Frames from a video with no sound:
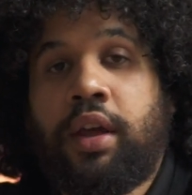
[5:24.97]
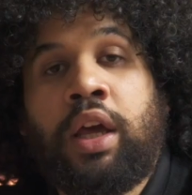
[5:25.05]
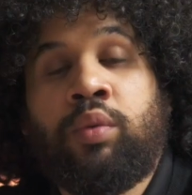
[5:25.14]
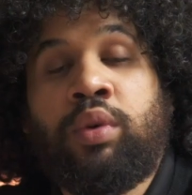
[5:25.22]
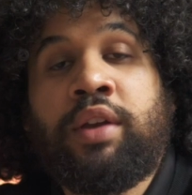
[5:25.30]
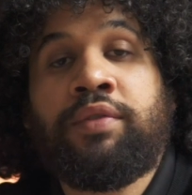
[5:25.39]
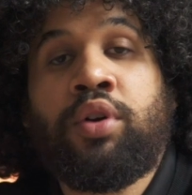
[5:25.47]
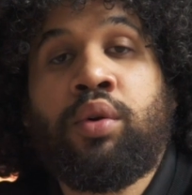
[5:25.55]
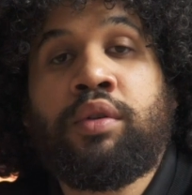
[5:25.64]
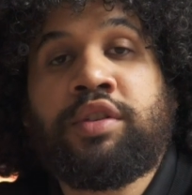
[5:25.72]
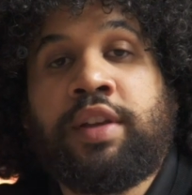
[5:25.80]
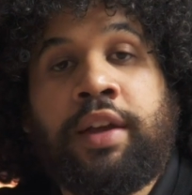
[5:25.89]
And we've
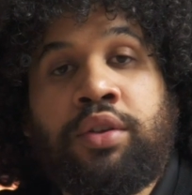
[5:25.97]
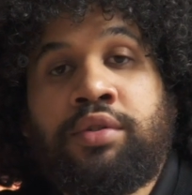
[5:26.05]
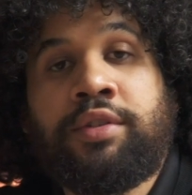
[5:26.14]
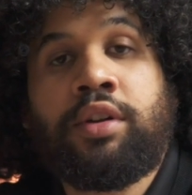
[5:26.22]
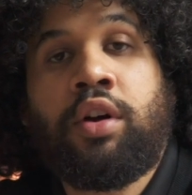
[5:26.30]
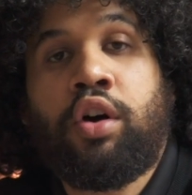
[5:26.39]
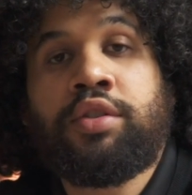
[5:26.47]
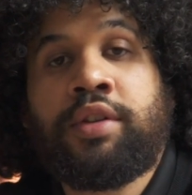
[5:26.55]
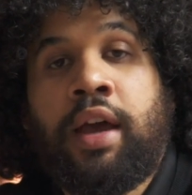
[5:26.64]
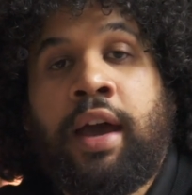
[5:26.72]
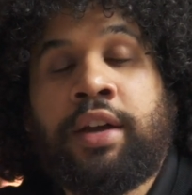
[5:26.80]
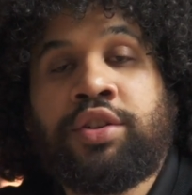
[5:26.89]
noticed that using calls
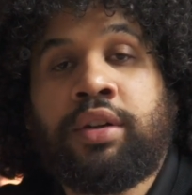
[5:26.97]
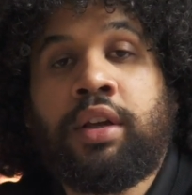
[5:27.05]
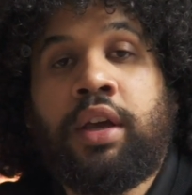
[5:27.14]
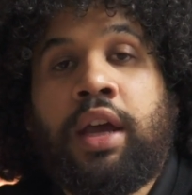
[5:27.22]
to action